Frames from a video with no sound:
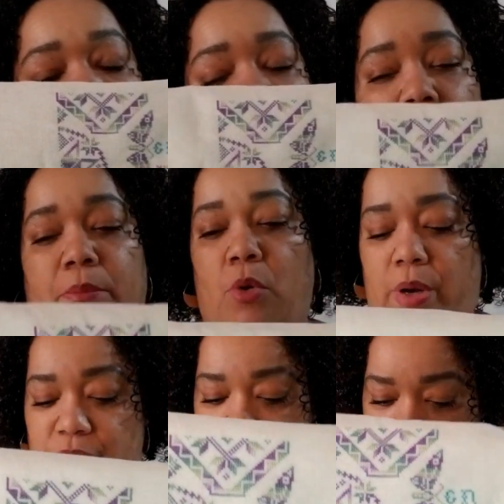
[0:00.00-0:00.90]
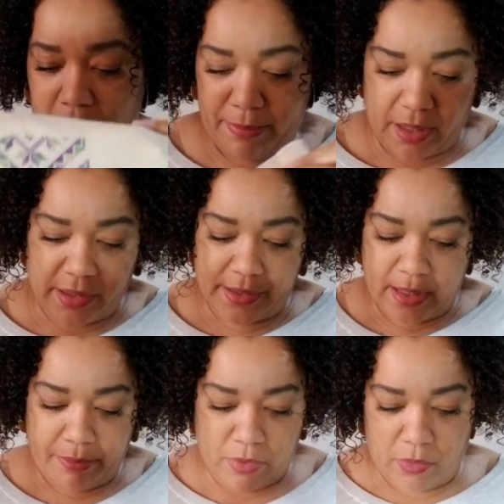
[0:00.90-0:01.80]
I'm quite sure I picked this
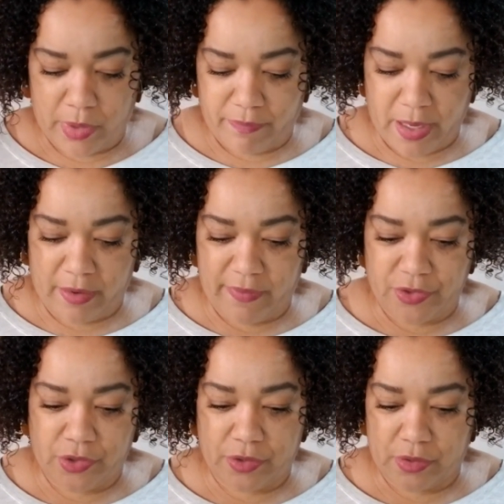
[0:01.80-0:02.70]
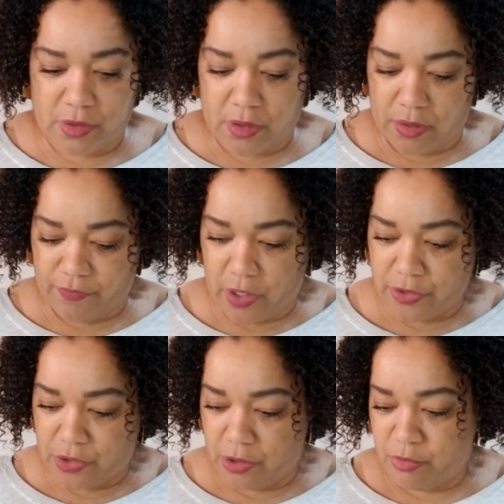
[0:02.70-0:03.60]
up on one of my adventures at
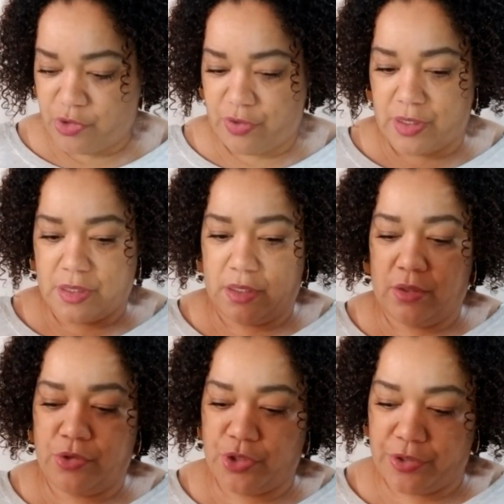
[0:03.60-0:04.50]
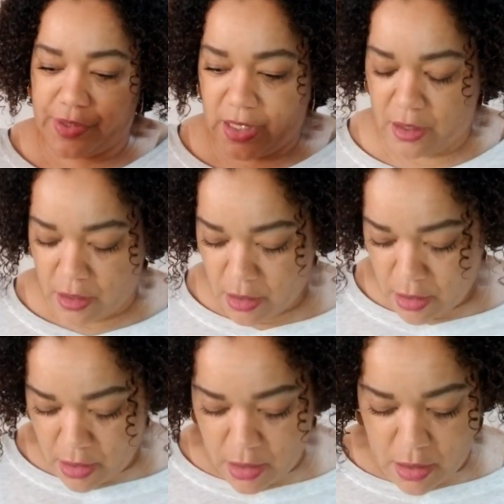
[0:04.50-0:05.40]
Flosstube retreats in New Jersey.
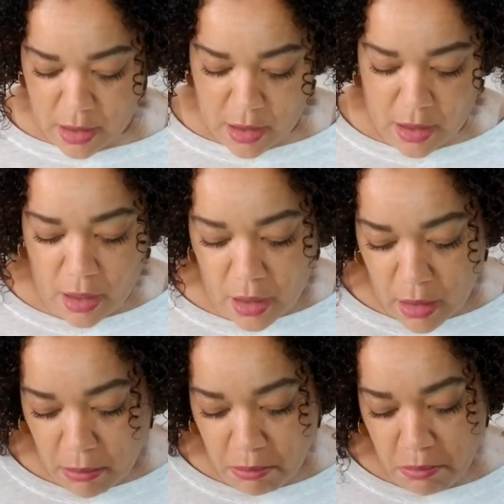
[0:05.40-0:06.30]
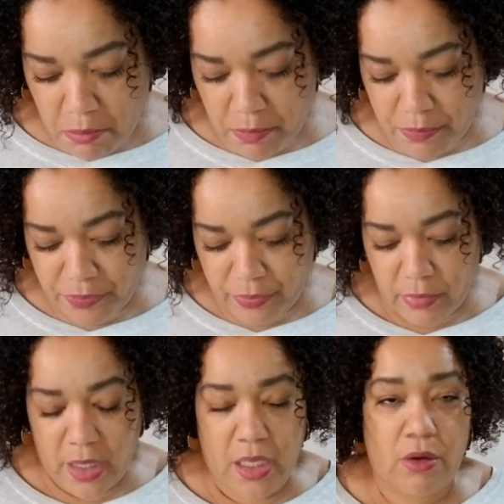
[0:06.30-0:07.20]
My
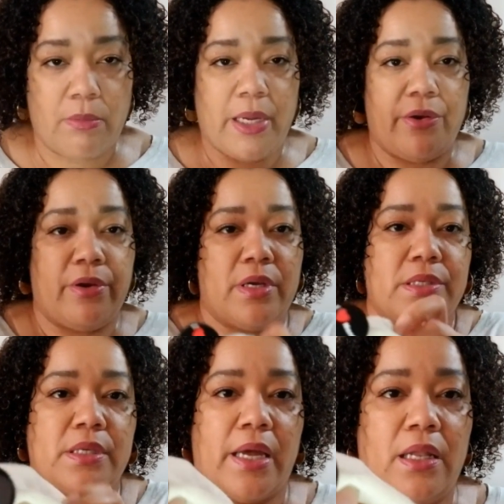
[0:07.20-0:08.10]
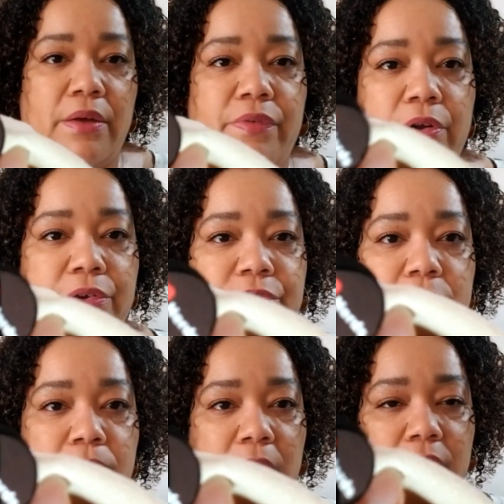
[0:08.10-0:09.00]
needle minder is I love nerds
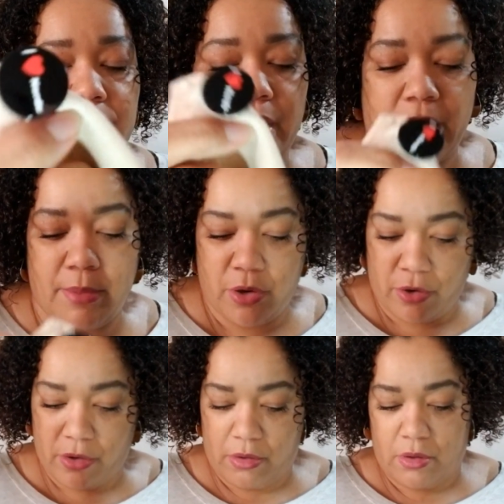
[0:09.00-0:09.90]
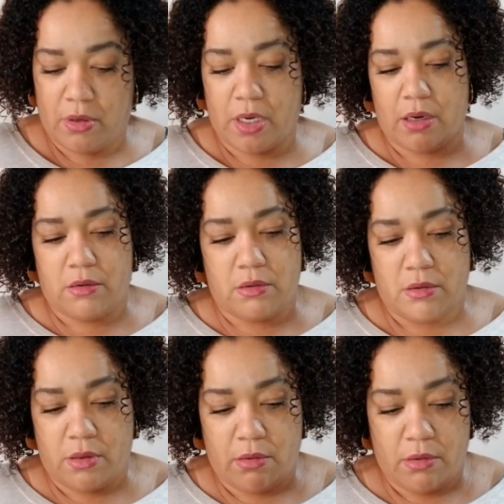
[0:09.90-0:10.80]
because I am a nerd, and
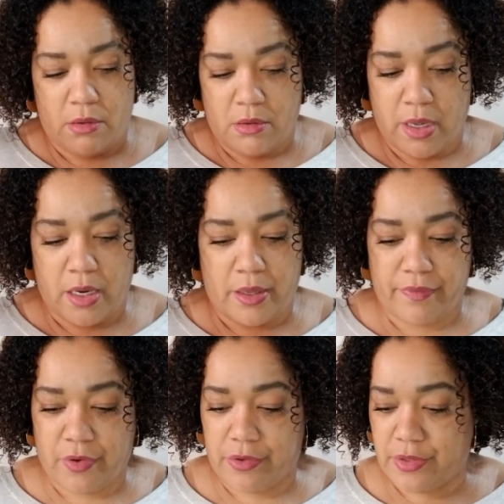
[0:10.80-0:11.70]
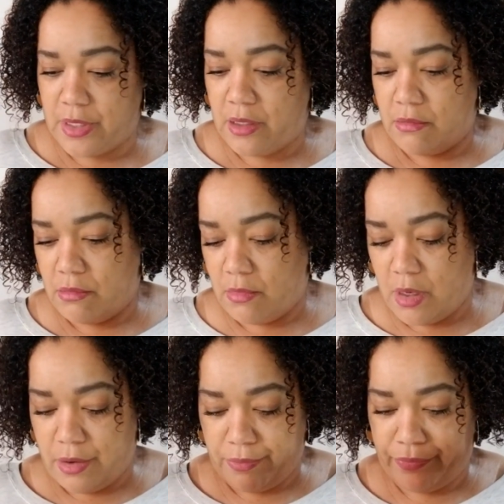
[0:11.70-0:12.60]
I love nerds, and you
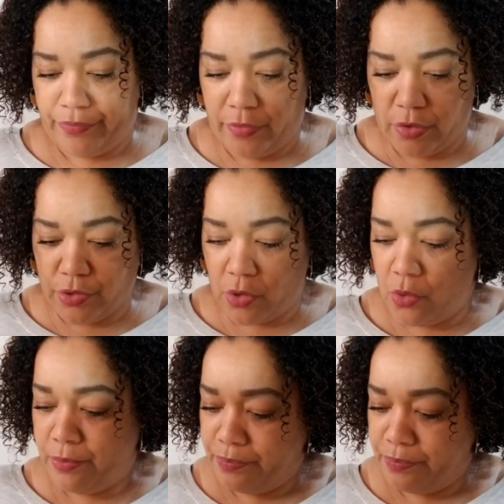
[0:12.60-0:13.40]
know, nerds are cool.